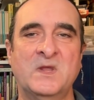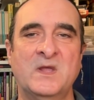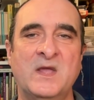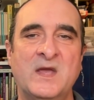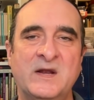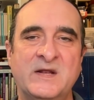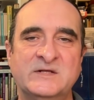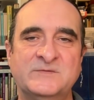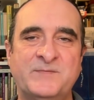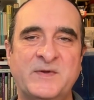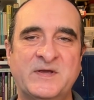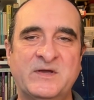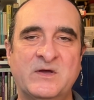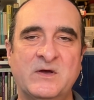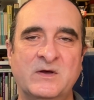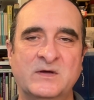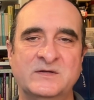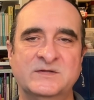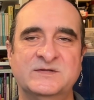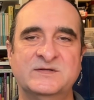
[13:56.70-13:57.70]
It is
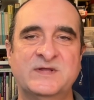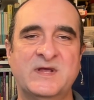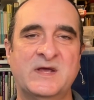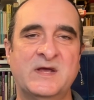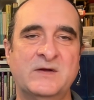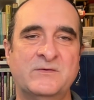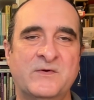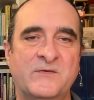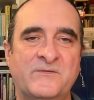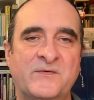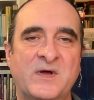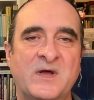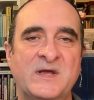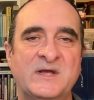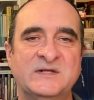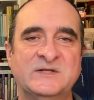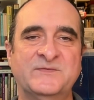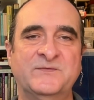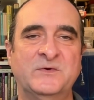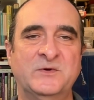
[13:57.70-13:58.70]
because their
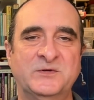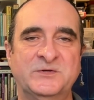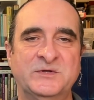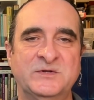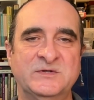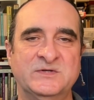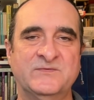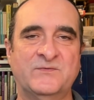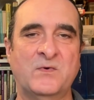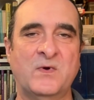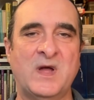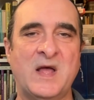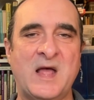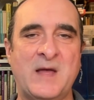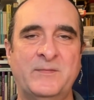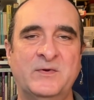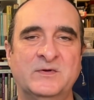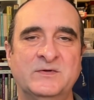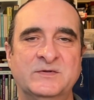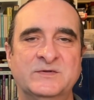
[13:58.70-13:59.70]
revised versions of what
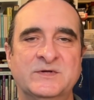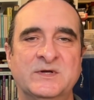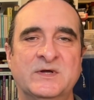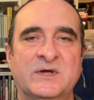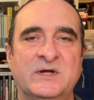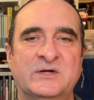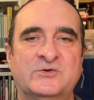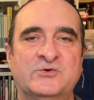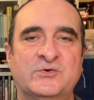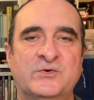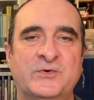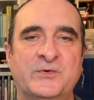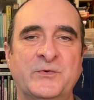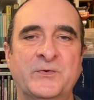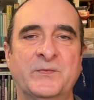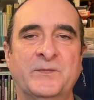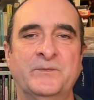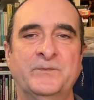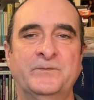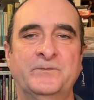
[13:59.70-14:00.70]
happened are
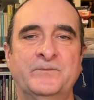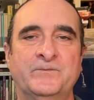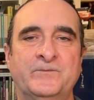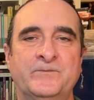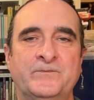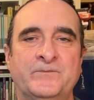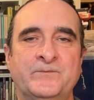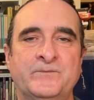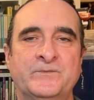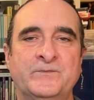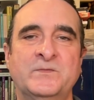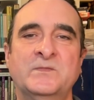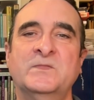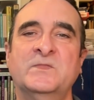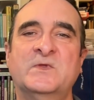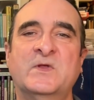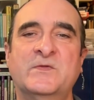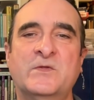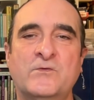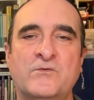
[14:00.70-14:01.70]
true
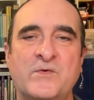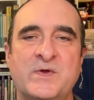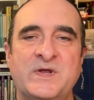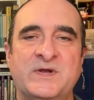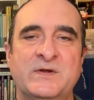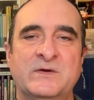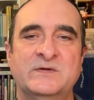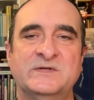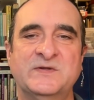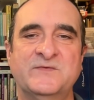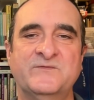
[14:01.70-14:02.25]
that the reader is